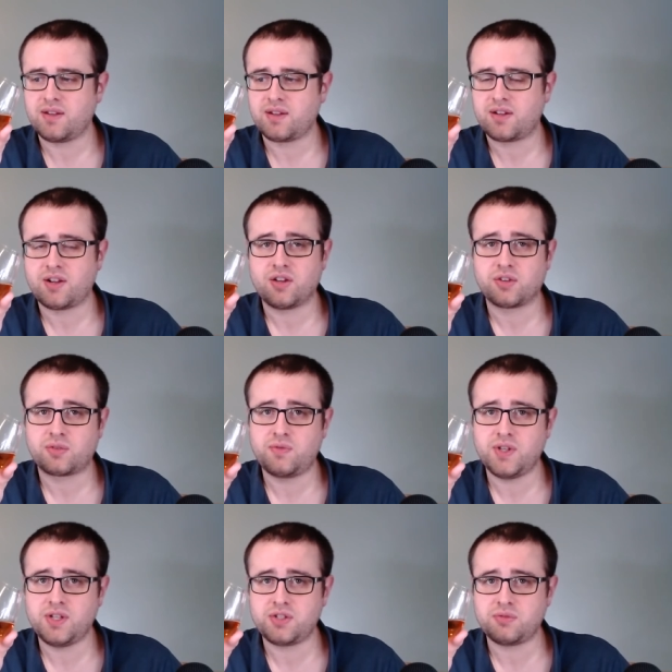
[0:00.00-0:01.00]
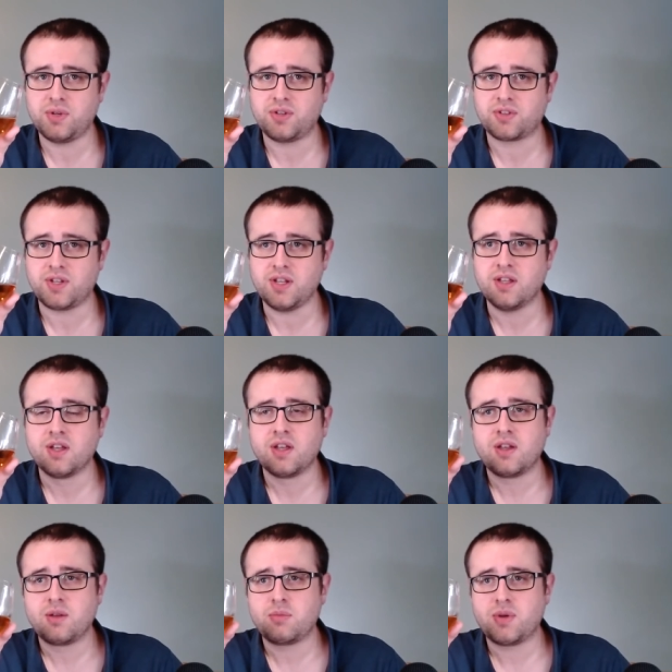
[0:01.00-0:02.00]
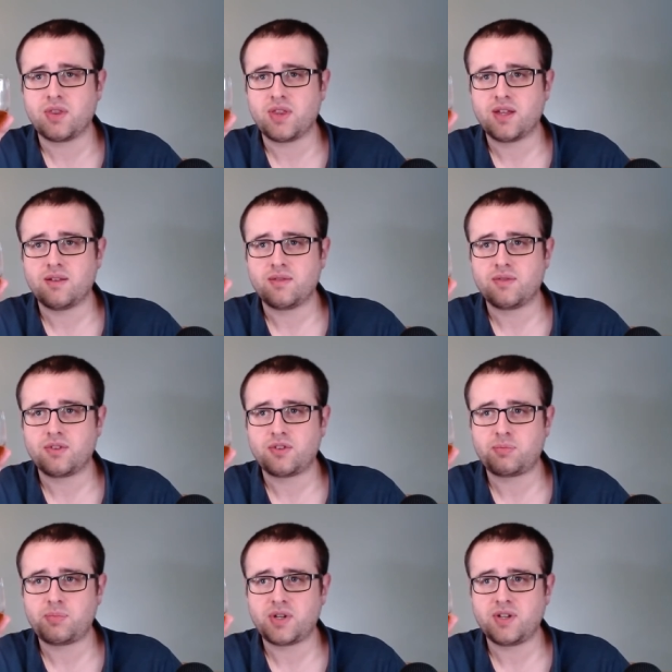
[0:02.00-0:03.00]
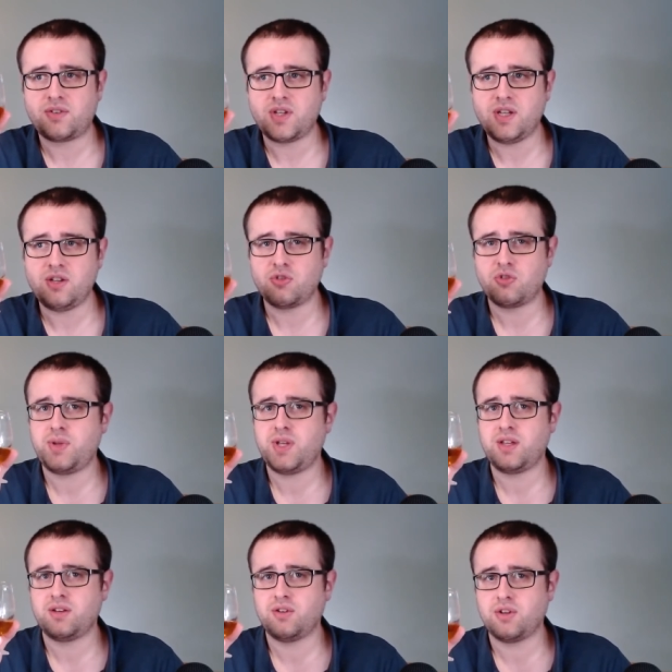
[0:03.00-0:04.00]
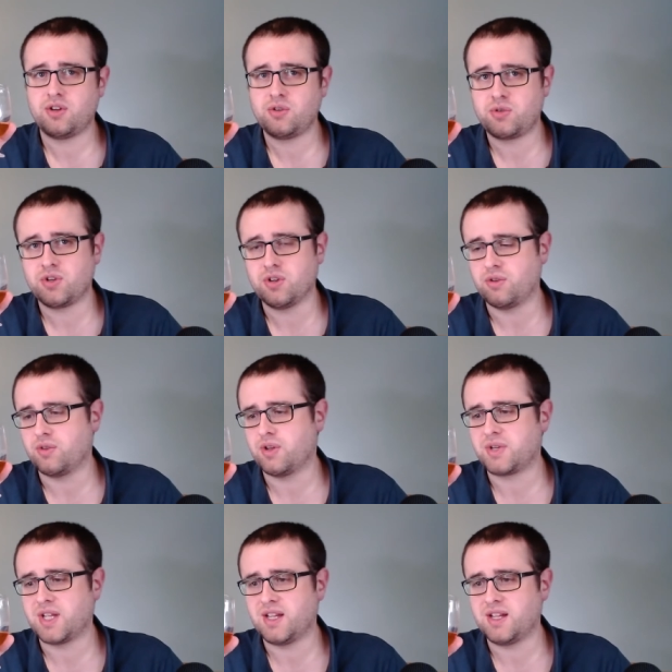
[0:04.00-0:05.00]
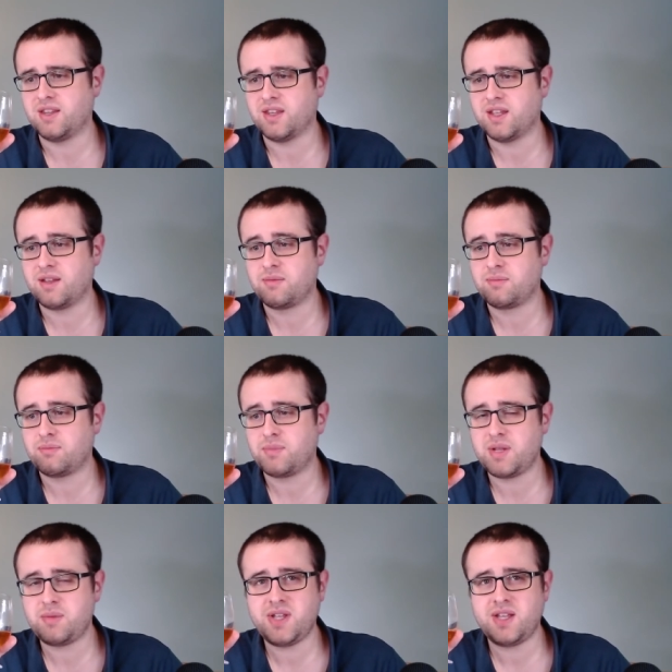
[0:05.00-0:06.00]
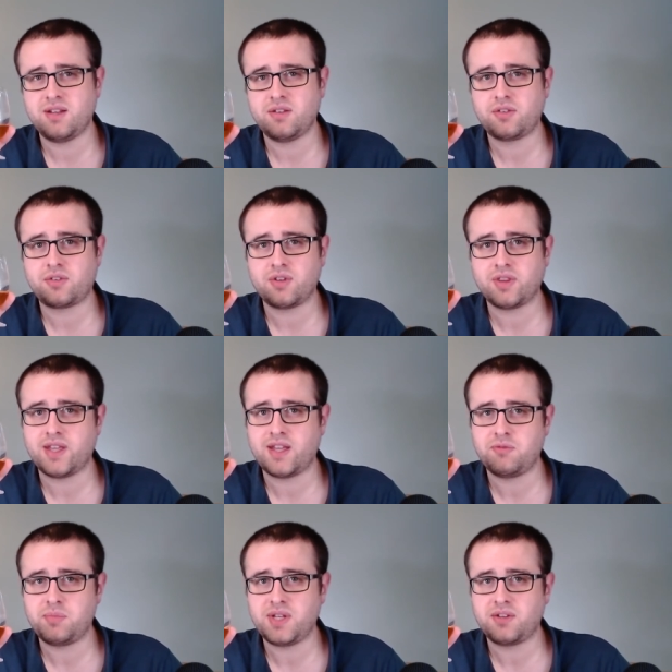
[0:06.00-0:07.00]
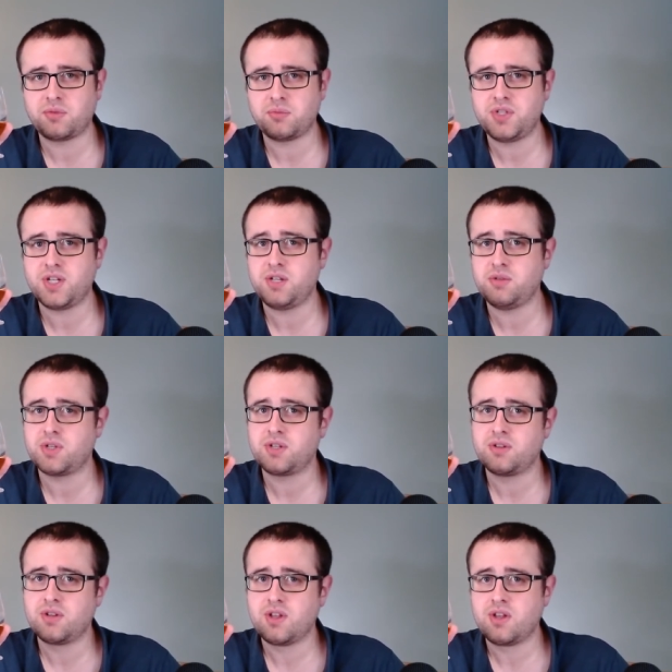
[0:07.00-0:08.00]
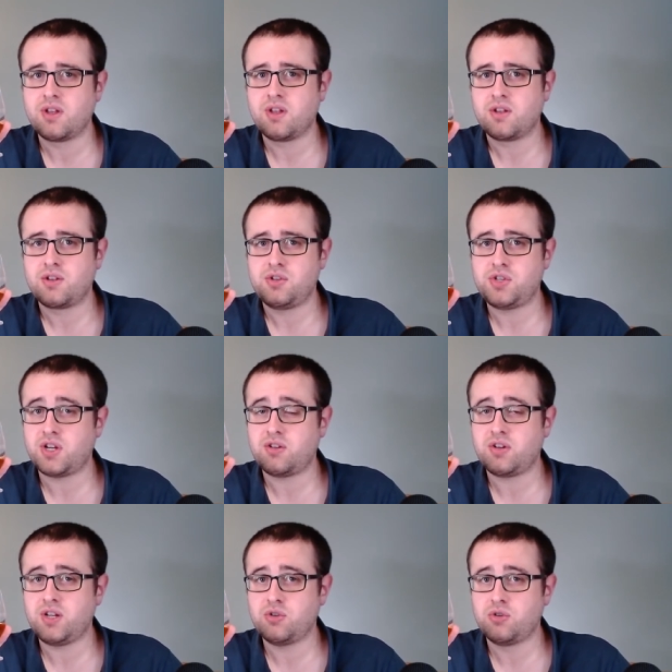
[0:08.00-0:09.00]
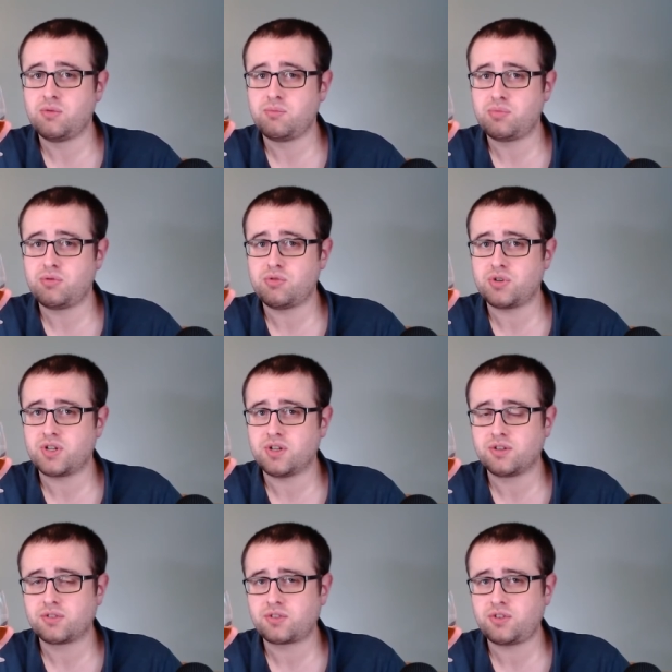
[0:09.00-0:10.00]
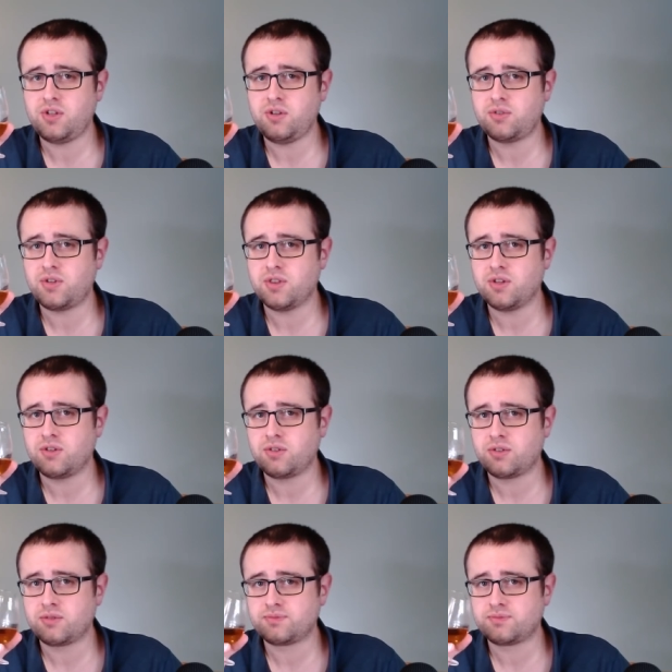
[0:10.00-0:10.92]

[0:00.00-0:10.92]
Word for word: cask finished whiskey but that spicy European oak note that I'm getting in there maybe hints that there have been some genuine sherry or port casks used in this.